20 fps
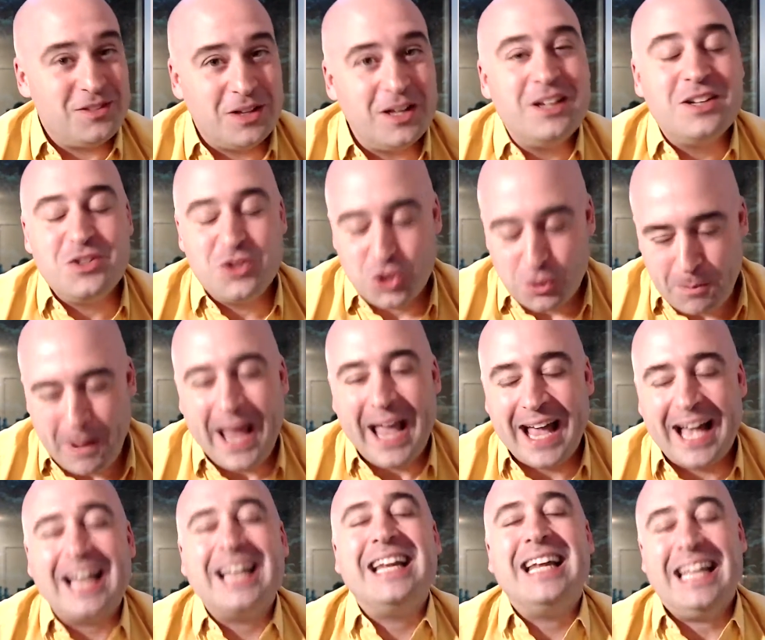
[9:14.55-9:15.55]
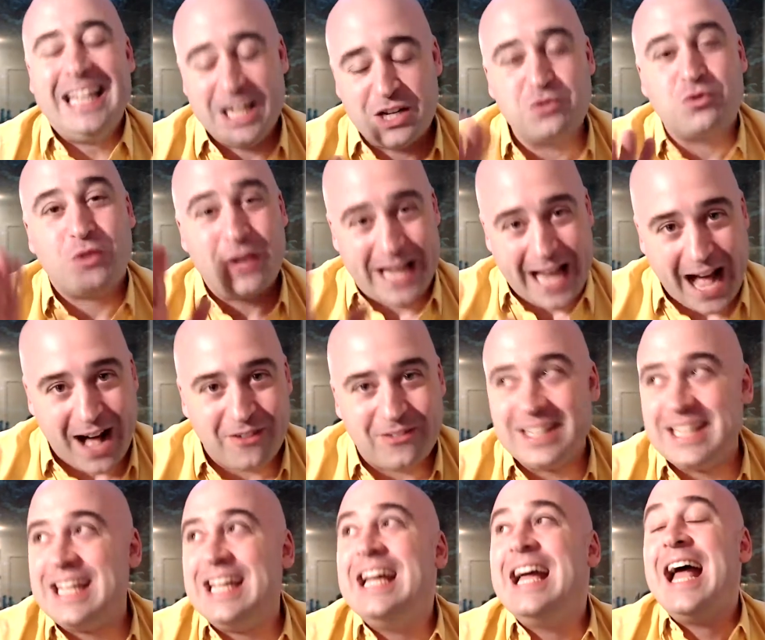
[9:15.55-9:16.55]
Japan, in
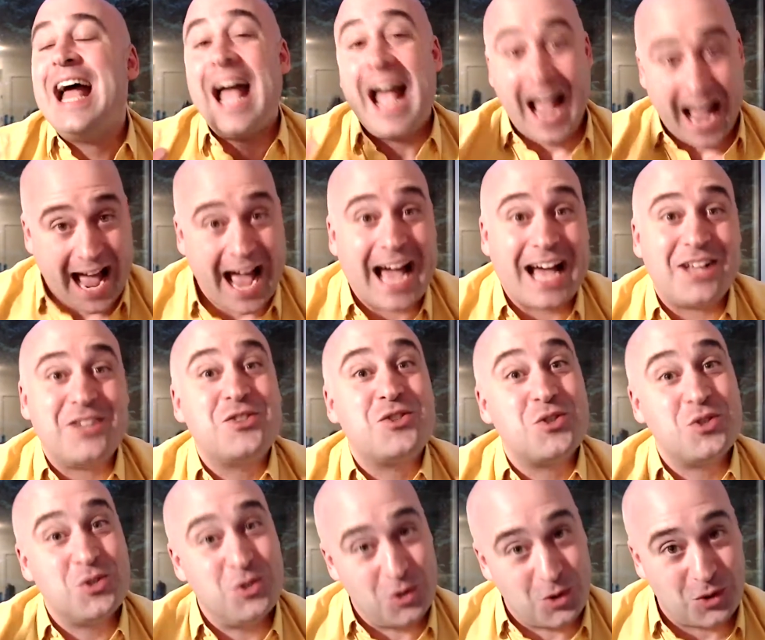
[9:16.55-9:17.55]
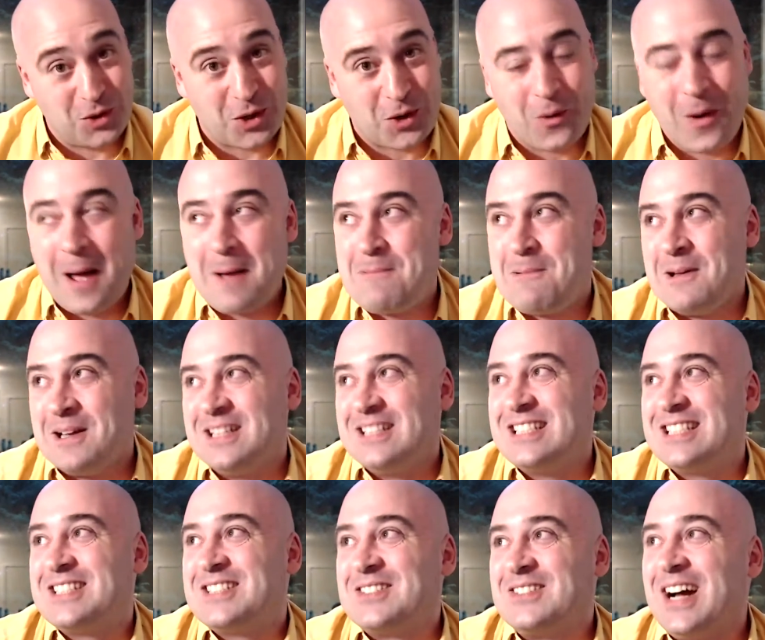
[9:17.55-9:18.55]
reality, has nuclear
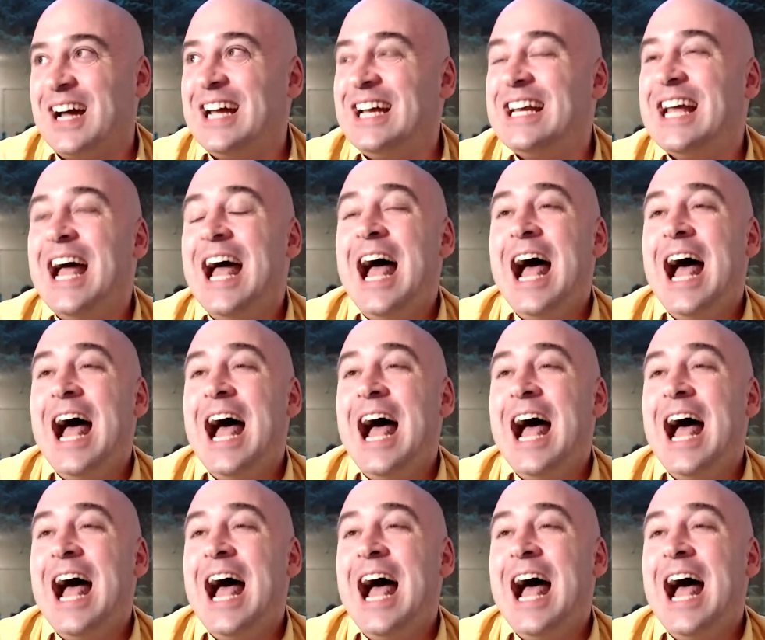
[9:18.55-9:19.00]
weapons, right?